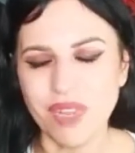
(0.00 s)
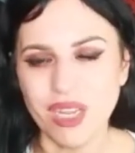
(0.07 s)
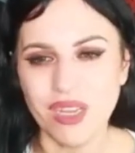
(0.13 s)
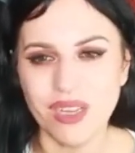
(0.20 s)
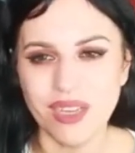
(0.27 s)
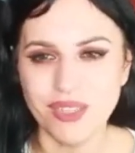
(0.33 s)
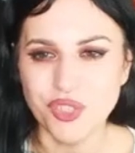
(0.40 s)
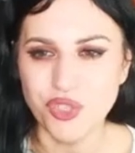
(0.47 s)

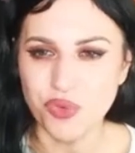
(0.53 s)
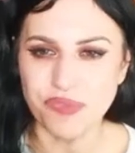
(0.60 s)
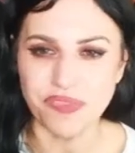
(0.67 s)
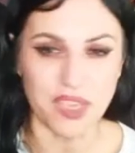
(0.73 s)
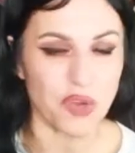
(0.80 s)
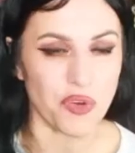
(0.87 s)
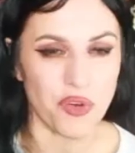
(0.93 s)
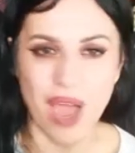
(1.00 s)
uh, to
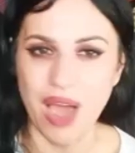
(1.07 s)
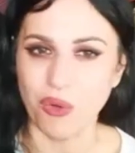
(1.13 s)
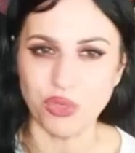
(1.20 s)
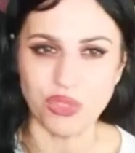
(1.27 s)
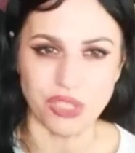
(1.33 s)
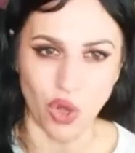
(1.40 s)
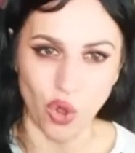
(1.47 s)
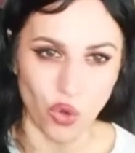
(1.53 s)
figure
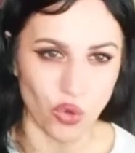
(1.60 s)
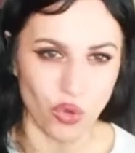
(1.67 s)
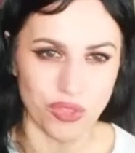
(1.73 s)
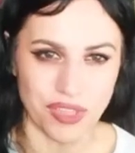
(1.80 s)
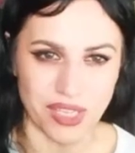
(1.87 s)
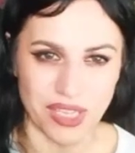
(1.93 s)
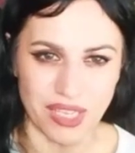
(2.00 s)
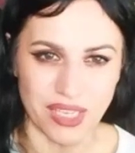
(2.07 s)
out all
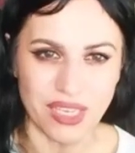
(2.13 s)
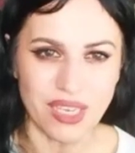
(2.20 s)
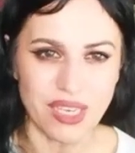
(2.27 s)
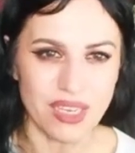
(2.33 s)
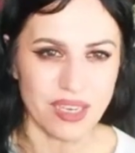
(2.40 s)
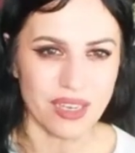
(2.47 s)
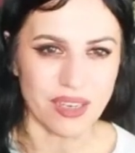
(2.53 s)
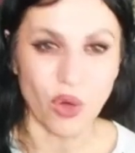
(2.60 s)
the
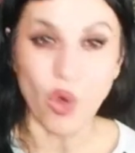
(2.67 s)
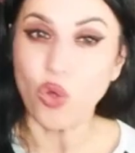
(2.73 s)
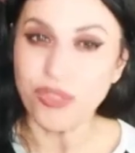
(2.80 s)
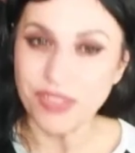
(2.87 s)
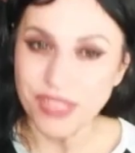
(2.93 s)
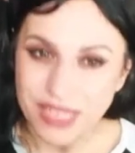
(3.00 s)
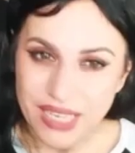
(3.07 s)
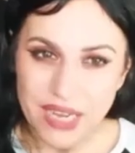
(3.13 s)
uh, all
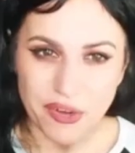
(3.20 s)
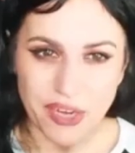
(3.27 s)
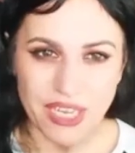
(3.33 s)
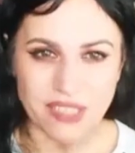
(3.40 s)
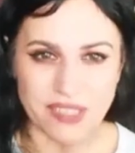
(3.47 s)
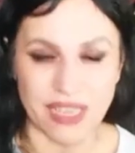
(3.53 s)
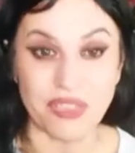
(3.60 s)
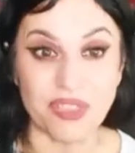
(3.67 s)
the
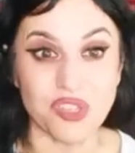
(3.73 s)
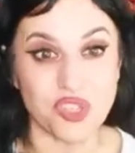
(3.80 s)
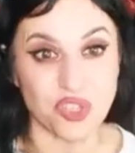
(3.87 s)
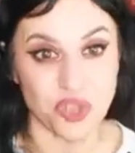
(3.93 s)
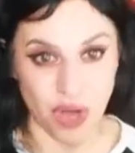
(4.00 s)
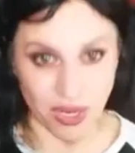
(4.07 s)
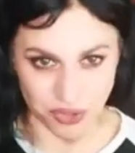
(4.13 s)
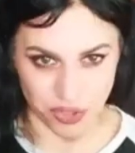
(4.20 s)
lyrics and the
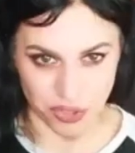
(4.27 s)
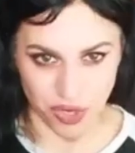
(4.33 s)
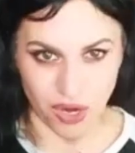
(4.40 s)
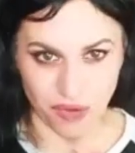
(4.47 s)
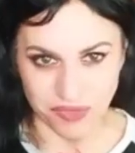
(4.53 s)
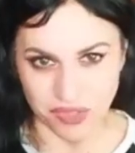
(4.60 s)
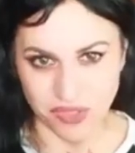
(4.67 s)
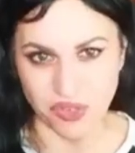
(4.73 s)
structure
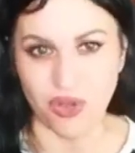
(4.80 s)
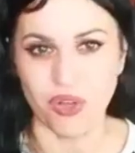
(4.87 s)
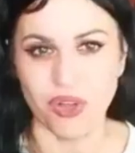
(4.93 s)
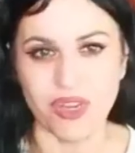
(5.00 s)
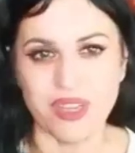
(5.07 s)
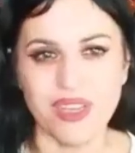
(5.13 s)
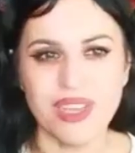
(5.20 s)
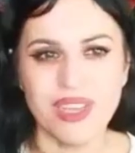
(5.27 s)
of the
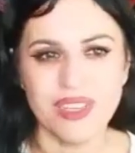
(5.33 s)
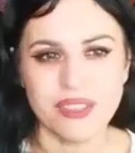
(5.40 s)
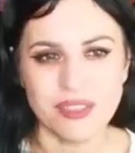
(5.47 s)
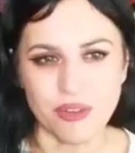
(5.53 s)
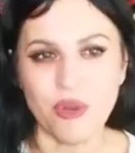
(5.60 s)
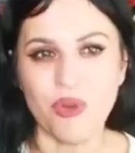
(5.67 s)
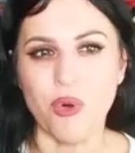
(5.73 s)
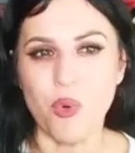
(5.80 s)
song.
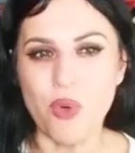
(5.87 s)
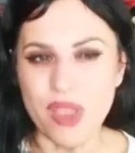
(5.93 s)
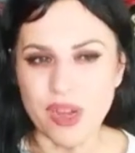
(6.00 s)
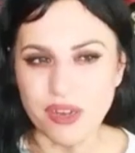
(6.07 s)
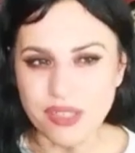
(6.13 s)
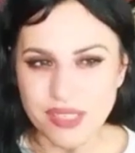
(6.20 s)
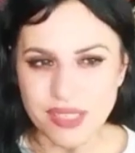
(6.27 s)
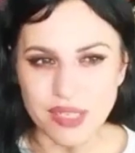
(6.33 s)
So we
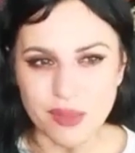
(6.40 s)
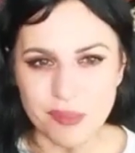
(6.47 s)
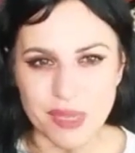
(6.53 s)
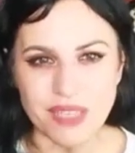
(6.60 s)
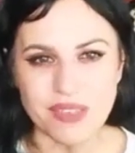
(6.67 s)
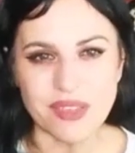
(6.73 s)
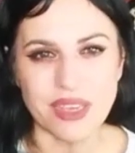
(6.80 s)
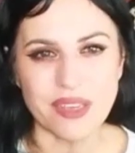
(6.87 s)
are still
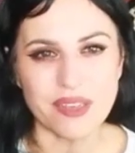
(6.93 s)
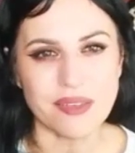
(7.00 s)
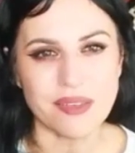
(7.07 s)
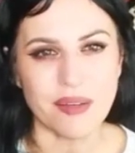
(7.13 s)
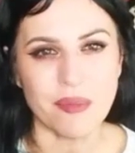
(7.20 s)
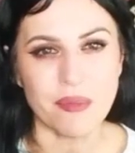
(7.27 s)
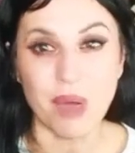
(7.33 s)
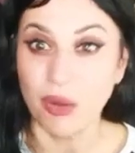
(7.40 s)
missing
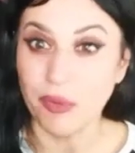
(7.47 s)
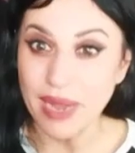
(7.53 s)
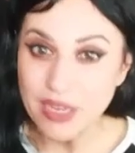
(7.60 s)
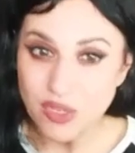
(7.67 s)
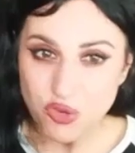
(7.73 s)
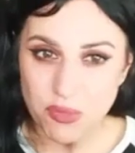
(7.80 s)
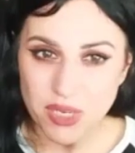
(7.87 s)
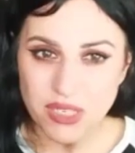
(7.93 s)
some
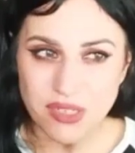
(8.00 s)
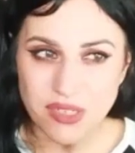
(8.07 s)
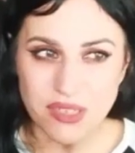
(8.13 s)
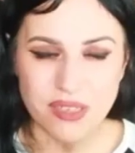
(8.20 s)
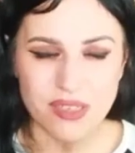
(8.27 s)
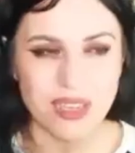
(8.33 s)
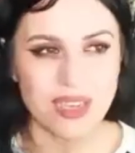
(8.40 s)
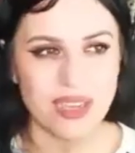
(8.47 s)

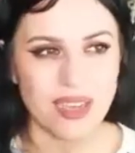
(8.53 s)
arrangements,